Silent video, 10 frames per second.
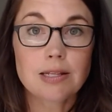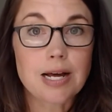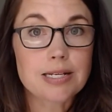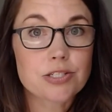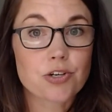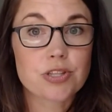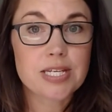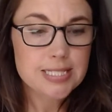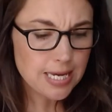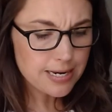Lots of good
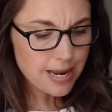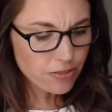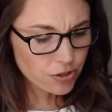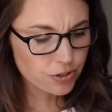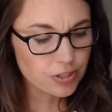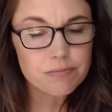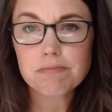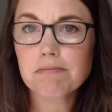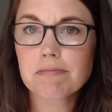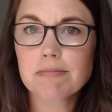things. Another good
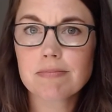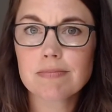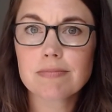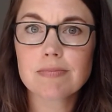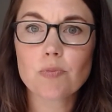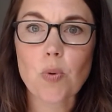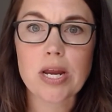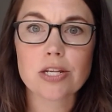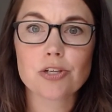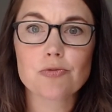
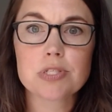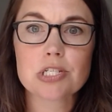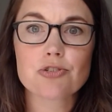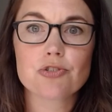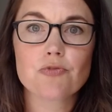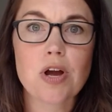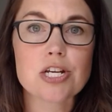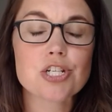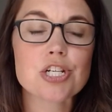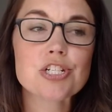way to use citrus
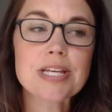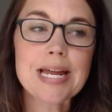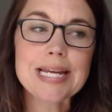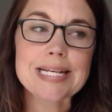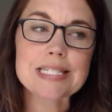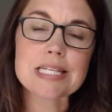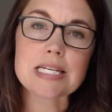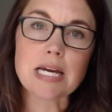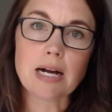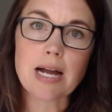fresh, it just kind of gets
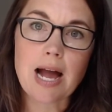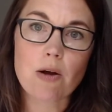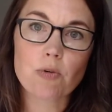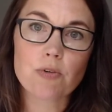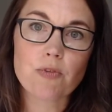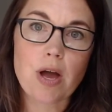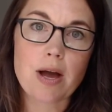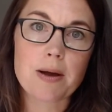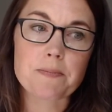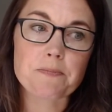the yuck out of
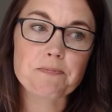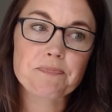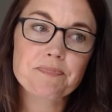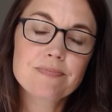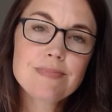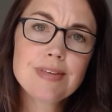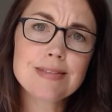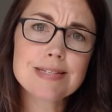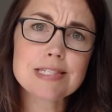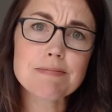
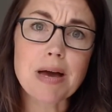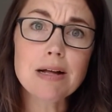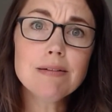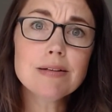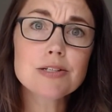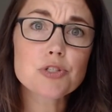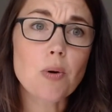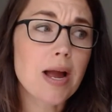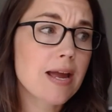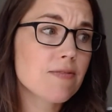the smell.
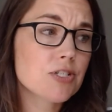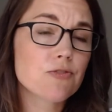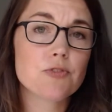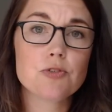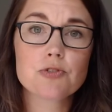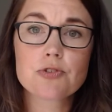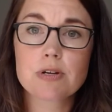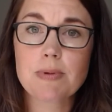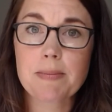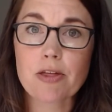So I have a diffuser
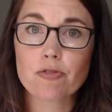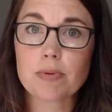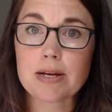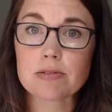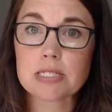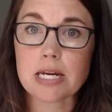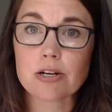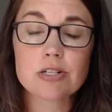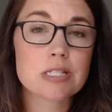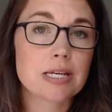in my bathroom
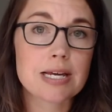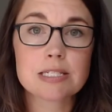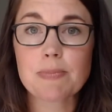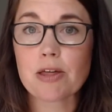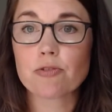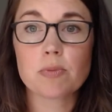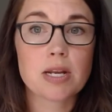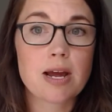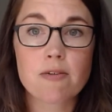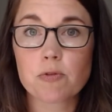downstairs, the guest bathroom
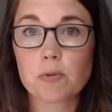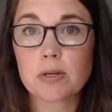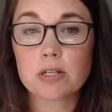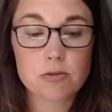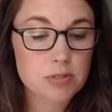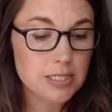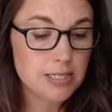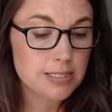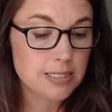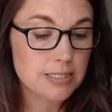that everyone
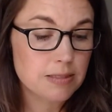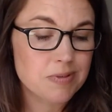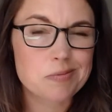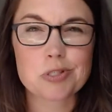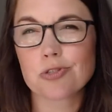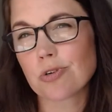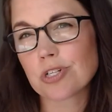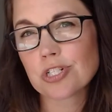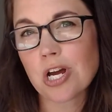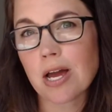uses, and sometimes the
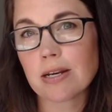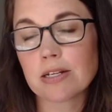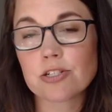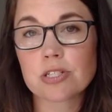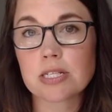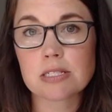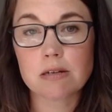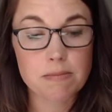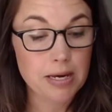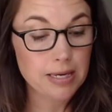door is shut and it just gets a
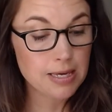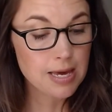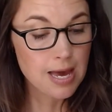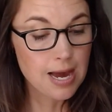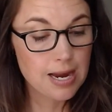little muggy.